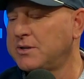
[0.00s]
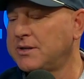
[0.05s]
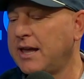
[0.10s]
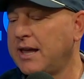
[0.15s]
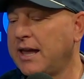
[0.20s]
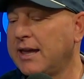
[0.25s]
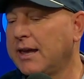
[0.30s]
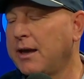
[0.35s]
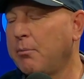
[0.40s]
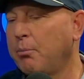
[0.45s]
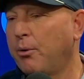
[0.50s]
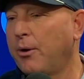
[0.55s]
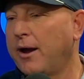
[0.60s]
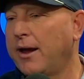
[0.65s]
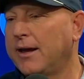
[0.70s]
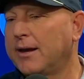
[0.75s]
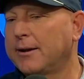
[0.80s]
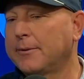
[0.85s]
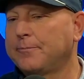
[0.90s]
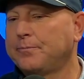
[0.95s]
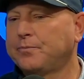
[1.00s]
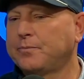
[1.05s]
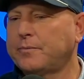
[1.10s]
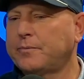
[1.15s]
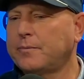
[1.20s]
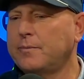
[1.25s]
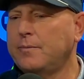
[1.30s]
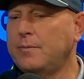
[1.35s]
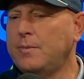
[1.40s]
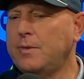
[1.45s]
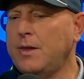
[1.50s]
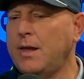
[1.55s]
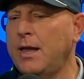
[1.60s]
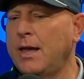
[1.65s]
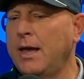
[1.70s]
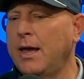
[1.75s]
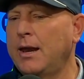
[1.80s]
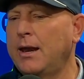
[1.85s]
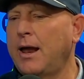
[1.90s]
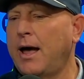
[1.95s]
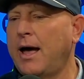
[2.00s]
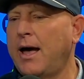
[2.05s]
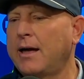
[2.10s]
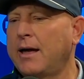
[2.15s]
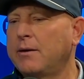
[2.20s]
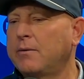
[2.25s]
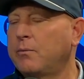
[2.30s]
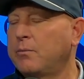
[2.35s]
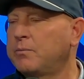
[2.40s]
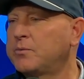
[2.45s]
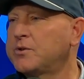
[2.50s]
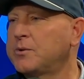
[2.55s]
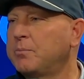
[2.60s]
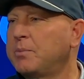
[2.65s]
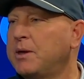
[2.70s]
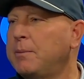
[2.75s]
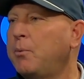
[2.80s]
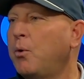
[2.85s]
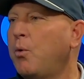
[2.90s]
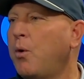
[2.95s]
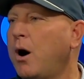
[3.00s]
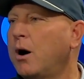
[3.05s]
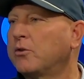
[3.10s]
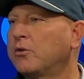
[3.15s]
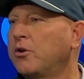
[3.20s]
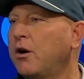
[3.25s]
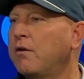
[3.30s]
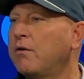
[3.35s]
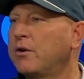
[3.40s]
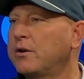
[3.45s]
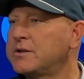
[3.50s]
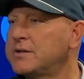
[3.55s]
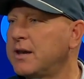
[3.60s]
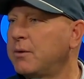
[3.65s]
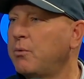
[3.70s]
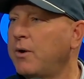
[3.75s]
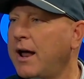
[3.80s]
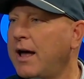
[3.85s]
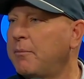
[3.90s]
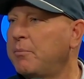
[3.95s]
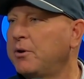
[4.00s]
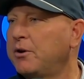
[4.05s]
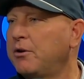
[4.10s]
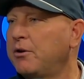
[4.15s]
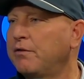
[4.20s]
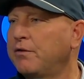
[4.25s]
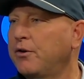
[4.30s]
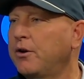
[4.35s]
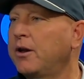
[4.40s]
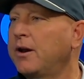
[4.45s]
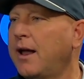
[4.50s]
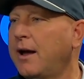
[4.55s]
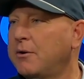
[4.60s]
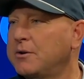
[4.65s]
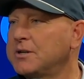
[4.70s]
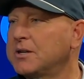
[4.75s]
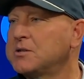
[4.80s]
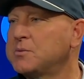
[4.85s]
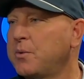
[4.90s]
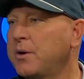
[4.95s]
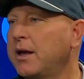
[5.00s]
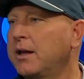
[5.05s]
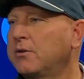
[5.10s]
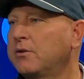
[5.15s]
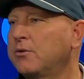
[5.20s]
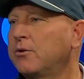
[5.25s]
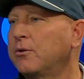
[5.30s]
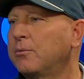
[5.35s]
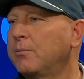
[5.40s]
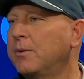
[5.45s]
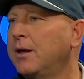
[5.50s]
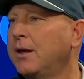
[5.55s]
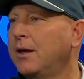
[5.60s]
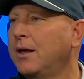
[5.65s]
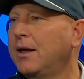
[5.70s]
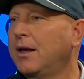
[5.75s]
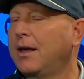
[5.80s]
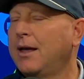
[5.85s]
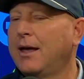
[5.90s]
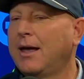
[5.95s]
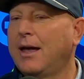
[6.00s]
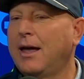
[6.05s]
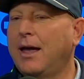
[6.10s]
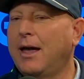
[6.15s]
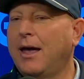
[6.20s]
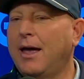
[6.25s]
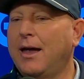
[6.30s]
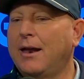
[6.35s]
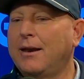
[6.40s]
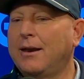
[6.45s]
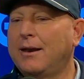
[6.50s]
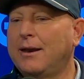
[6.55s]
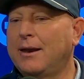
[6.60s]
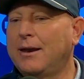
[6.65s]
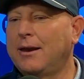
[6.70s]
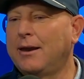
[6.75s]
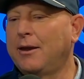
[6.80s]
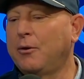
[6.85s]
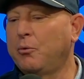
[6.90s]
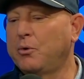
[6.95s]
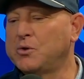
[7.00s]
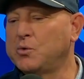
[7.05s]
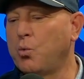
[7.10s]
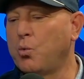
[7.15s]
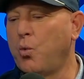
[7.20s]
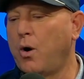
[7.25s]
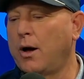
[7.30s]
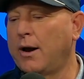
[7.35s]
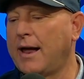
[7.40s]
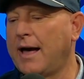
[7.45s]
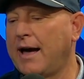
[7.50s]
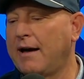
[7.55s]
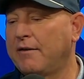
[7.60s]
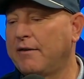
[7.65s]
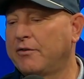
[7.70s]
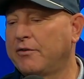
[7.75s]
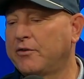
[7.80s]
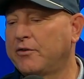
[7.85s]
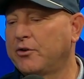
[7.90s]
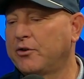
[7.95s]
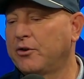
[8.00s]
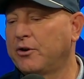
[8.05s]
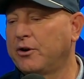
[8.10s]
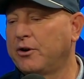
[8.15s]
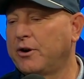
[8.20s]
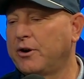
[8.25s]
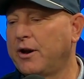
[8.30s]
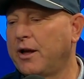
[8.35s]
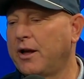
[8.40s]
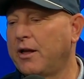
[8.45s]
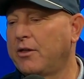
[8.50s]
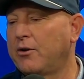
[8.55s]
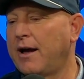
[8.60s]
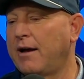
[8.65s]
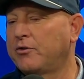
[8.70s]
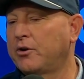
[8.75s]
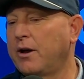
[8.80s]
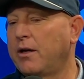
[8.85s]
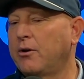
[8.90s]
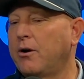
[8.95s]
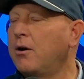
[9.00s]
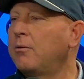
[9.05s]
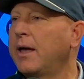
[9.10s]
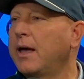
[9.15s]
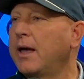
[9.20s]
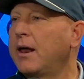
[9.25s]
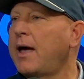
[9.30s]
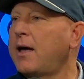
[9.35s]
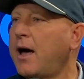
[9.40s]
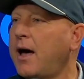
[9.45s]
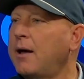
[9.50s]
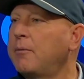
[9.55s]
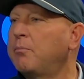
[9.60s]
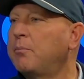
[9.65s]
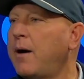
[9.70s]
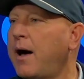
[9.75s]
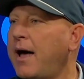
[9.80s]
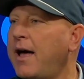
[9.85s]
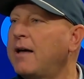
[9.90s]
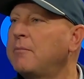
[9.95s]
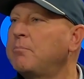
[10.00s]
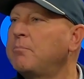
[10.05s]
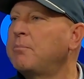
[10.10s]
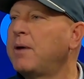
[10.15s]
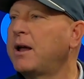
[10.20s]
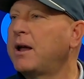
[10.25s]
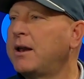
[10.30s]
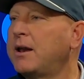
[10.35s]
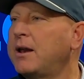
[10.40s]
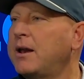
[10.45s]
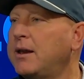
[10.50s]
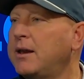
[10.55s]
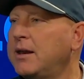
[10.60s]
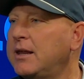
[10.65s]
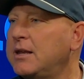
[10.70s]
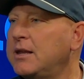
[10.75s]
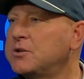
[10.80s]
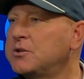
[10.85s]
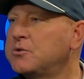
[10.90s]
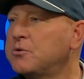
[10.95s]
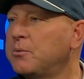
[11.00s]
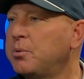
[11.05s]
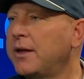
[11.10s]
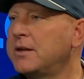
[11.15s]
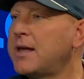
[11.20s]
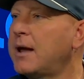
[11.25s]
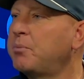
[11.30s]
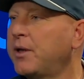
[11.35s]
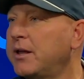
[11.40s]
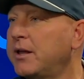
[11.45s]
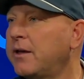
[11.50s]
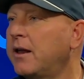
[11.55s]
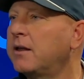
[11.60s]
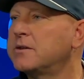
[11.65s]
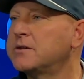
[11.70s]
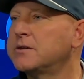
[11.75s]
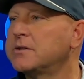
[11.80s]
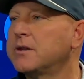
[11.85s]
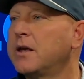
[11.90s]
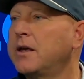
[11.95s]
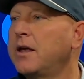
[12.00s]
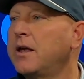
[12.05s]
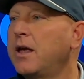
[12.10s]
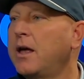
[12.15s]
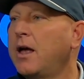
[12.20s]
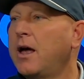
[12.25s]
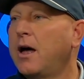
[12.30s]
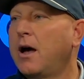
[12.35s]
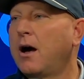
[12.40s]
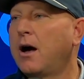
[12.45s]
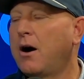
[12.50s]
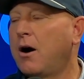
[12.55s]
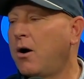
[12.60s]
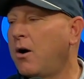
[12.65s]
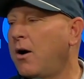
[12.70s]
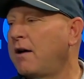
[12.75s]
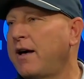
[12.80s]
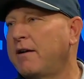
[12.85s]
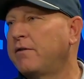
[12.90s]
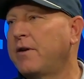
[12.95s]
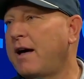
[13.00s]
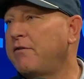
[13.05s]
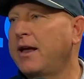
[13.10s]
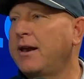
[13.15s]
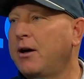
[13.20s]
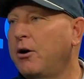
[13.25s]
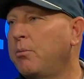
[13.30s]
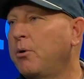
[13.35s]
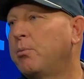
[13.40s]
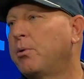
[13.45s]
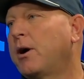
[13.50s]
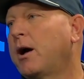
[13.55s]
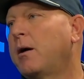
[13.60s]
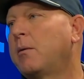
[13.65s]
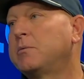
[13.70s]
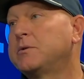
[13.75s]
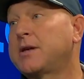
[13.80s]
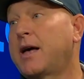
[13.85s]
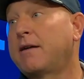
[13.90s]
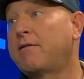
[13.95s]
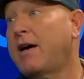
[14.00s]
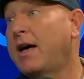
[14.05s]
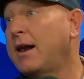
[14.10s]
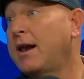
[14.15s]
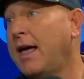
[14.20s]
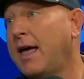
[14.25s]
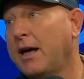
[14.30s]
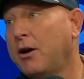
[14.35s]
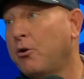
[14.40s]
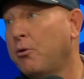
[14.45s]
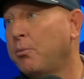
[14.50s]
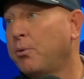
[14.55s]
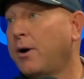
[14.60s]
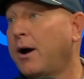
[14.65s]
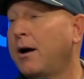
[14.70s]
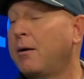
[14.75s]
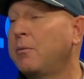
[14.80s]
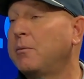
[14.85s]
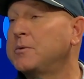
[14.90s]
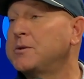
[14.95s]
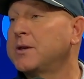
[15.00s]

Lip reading: taking a break, and some people walked over and said, what happened to your foot? And I was explaining to them, and it was one after another. Oh man, I had my knees replaced. I played tennis. Oh, I've had elbow problems. I've had ankle problems.